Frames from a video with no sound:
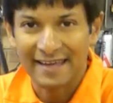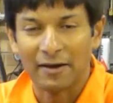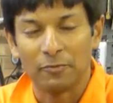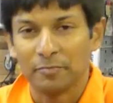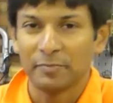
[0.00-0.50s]

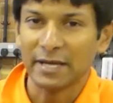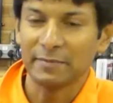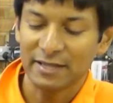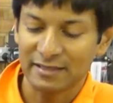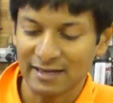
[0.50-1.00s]
Now,
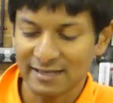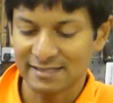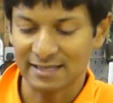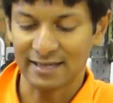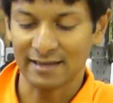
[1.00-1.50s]

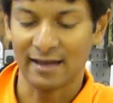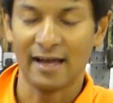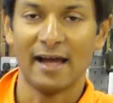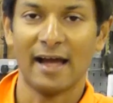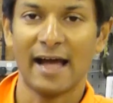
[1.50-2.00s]
BB30
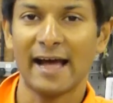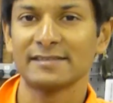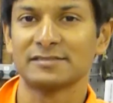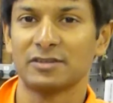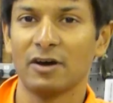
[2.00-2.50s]

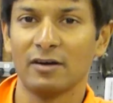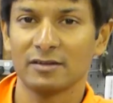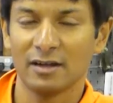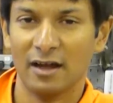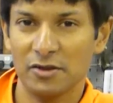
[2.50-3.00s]
has
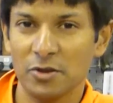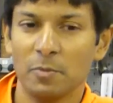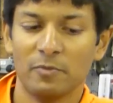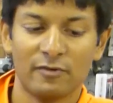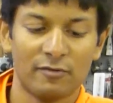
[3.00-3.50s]
got a
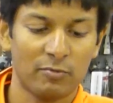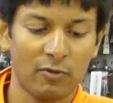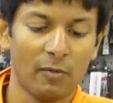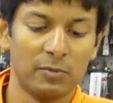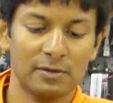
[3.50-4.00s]
number of
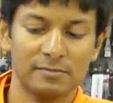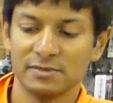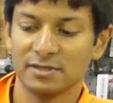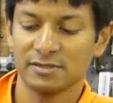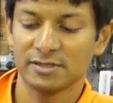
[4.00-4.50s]

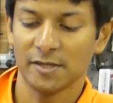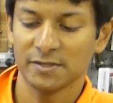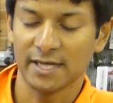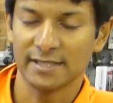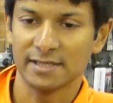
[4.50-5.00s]
problems
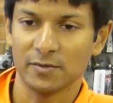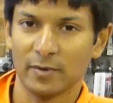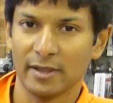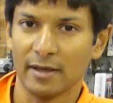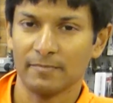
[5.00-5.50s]
associated
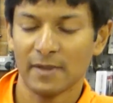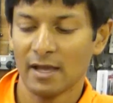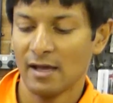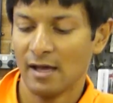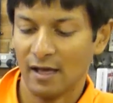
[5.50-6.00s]
with it.
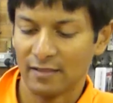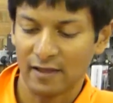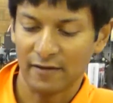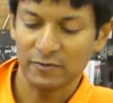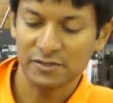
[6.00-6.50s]

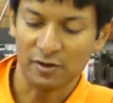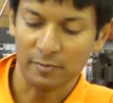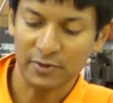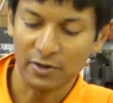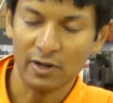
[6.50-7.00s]
If we
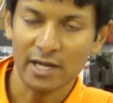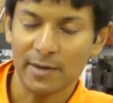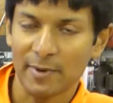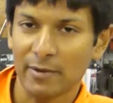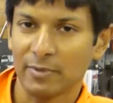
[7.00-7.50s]
talk
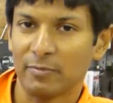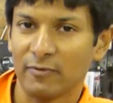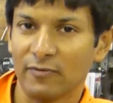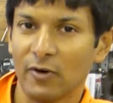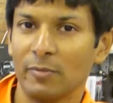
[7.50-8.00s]
purely about the
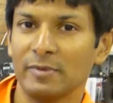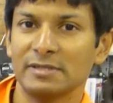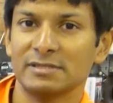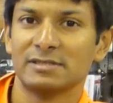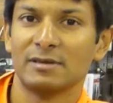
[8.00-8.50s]

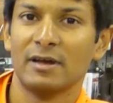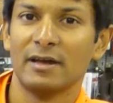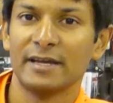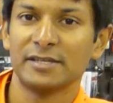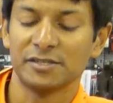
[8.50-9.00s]
performance
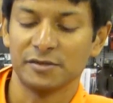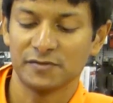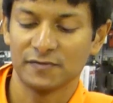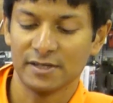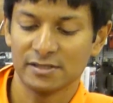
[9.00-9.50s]

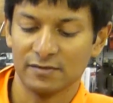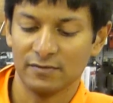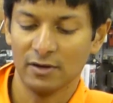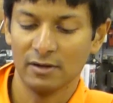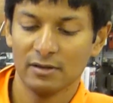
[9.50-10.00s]
issues first
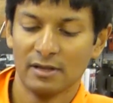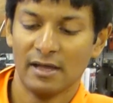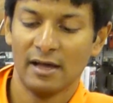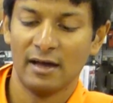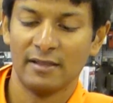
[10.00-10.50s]
of all,
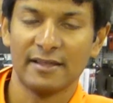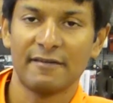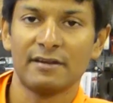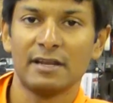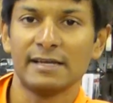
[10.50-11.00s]
and
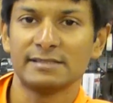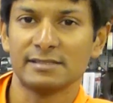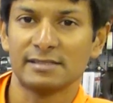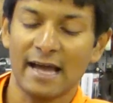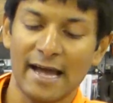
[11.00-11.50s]
they're
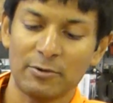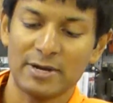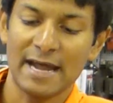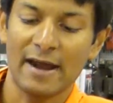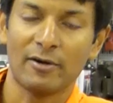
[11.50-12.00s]
related to how
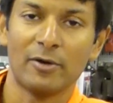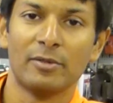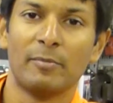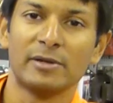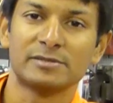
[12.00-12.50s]

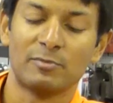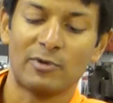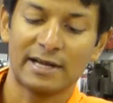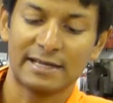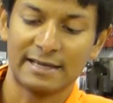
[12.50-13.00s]
narrow the bottom
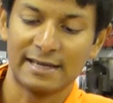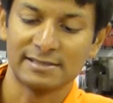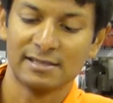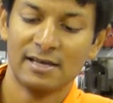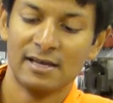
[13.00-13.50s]
bracket
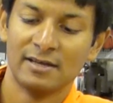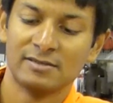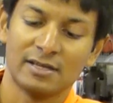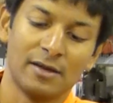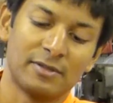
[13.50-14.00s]
is.
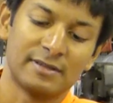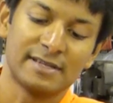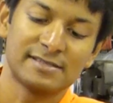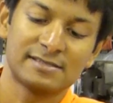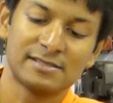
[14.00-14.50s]
So the
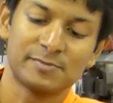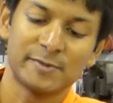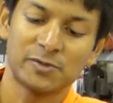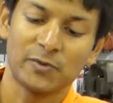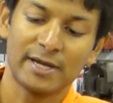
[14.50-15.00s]
distance
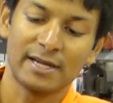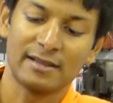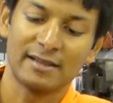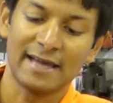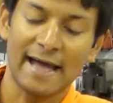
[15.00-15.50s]

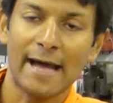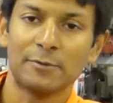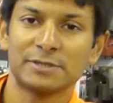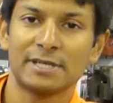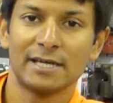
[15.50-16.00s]
between the
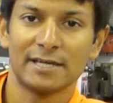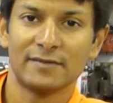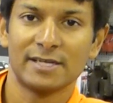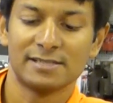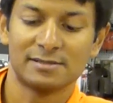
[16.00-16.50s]
outside
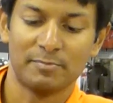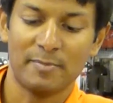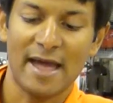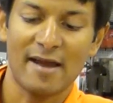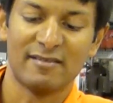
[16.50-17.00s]
of these
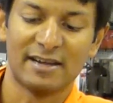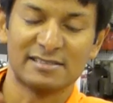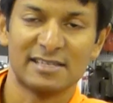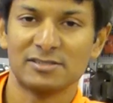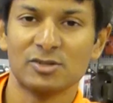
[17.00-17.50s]

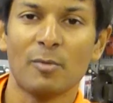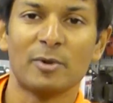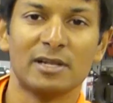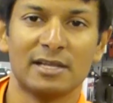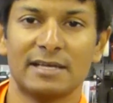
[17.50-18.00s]
bearings is
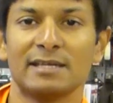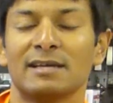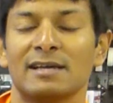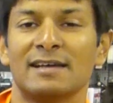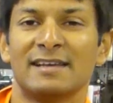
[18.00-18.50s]
nominally
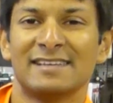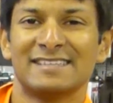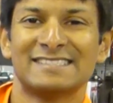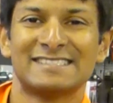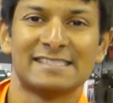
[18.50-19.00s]

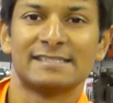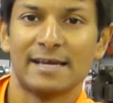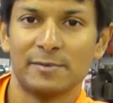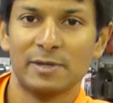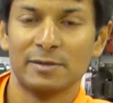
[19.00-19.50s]

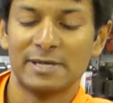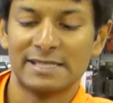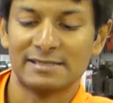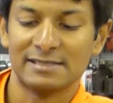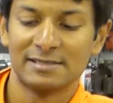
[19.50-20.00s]

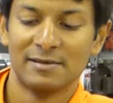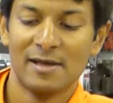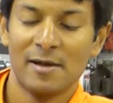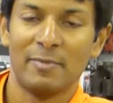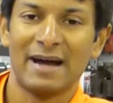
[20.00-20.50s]
68mm.
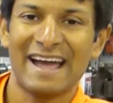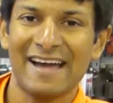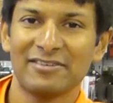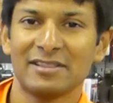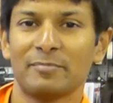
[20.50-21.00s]
By
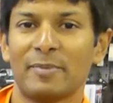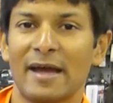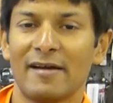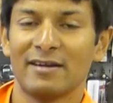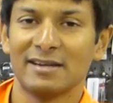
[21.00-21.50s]
having the
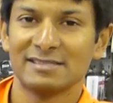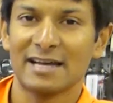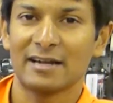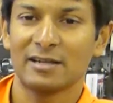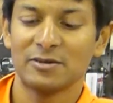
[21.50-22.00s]
bearings
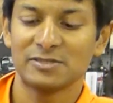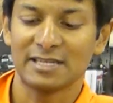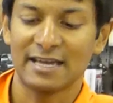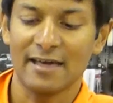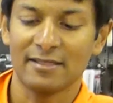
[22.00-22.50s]
that close
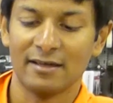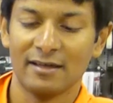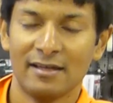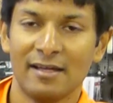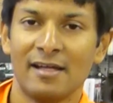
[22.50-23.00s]
together,